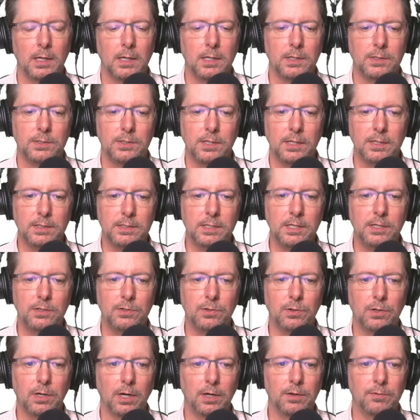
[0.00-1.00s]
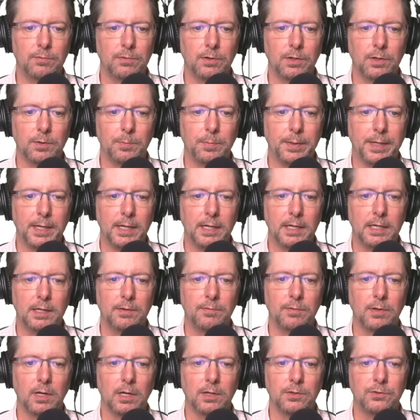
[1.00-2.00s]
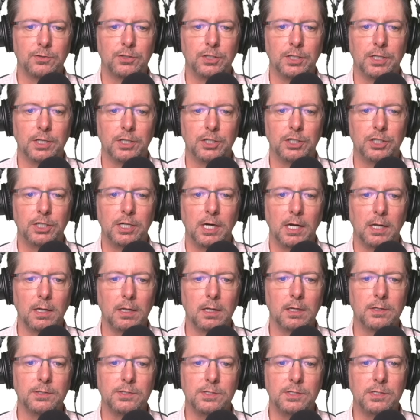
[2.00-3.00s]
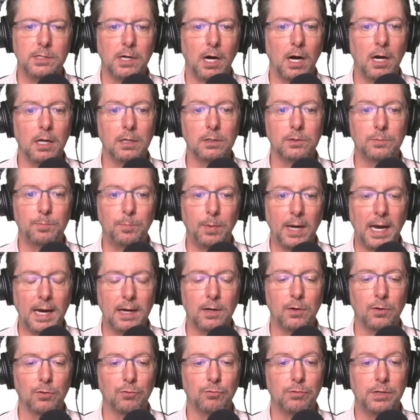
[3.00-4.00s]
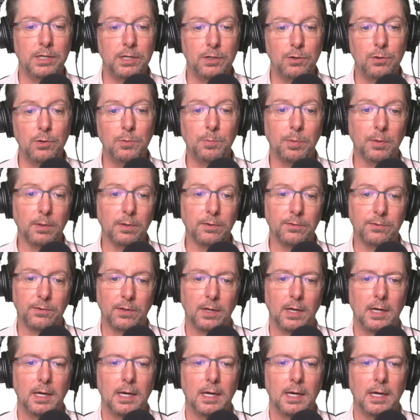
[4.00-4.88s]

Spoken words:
Since he took over at the beginning of last year, Shell has dialed back on renewables